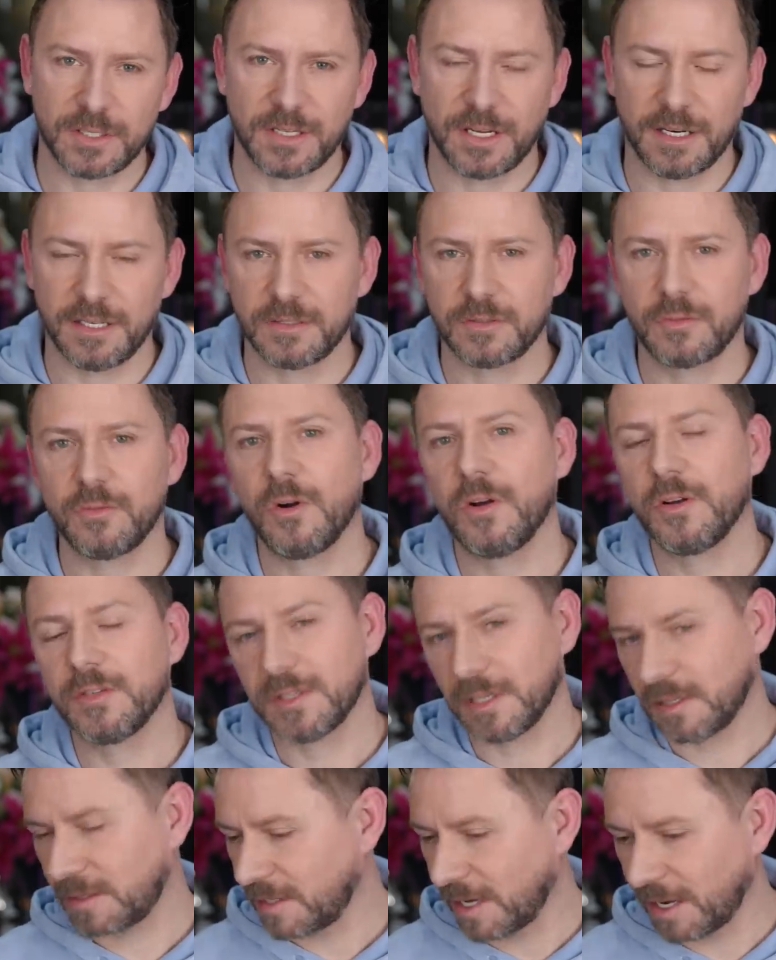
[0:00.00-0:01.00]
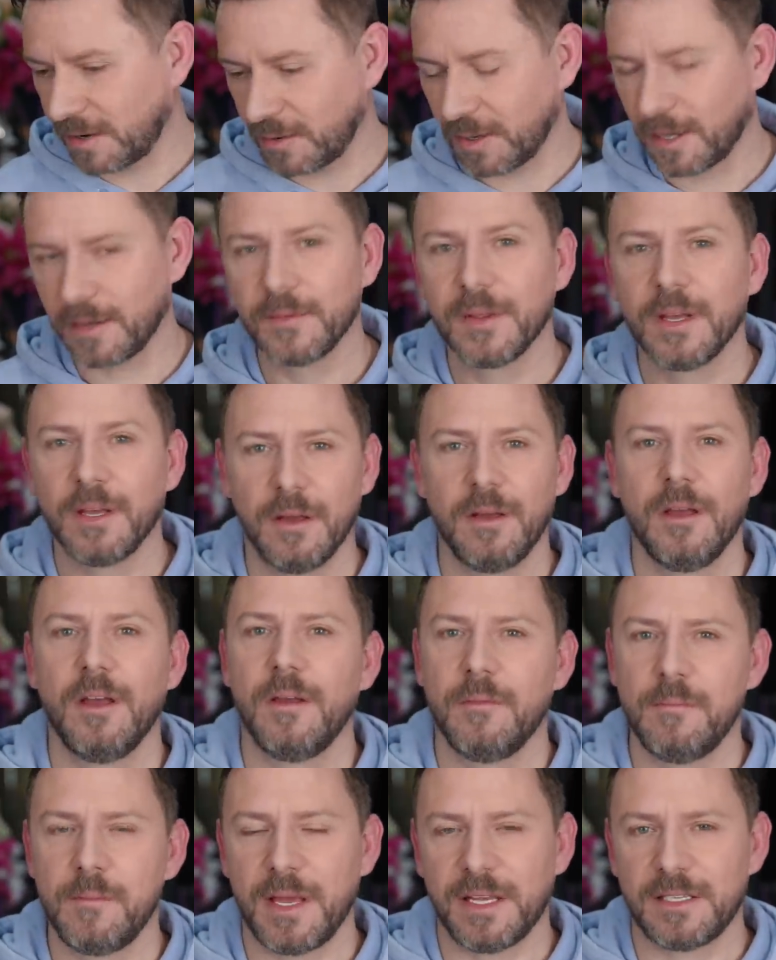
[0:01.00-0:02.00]
Dennis Gross, etc.,
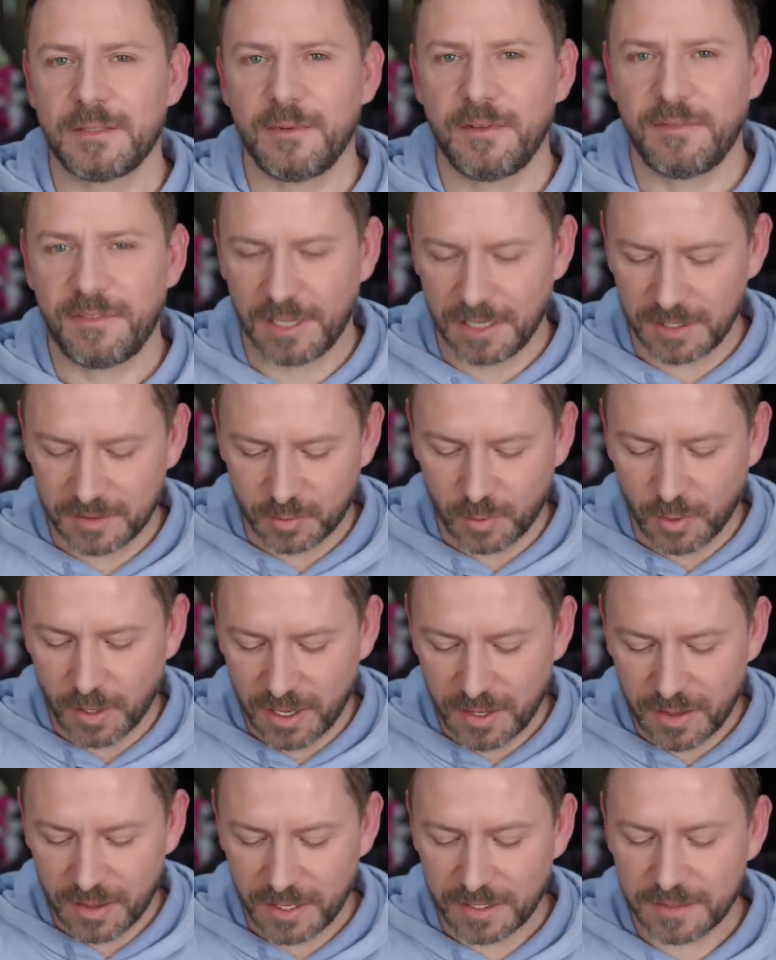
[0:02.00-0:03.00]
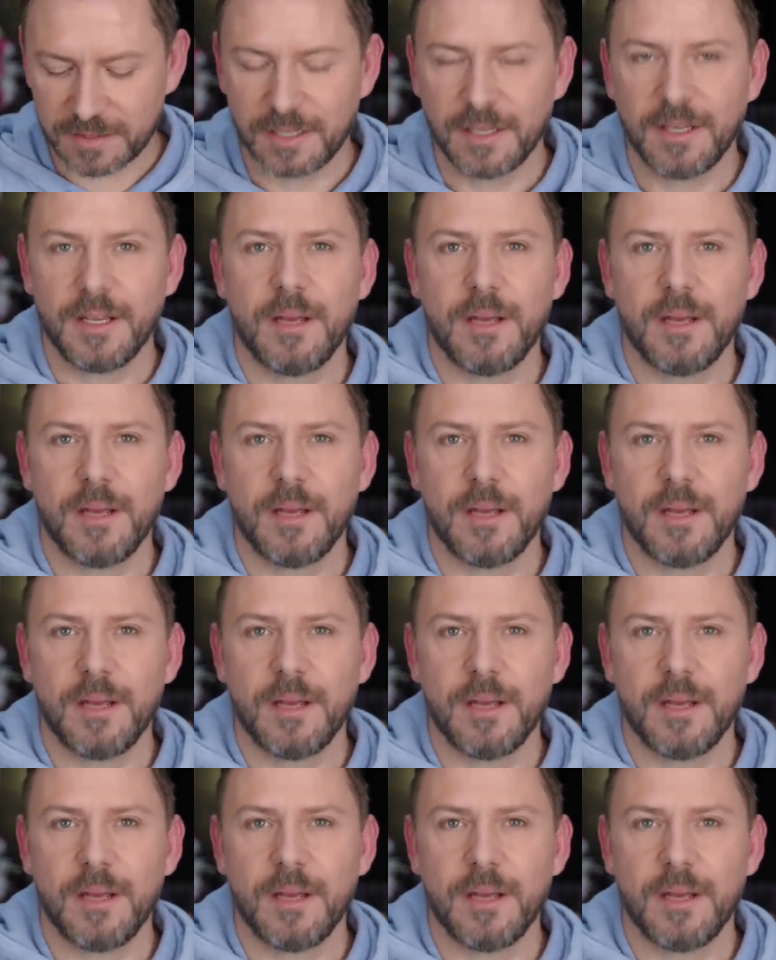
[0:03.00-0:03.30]
makes me feel it's worth it.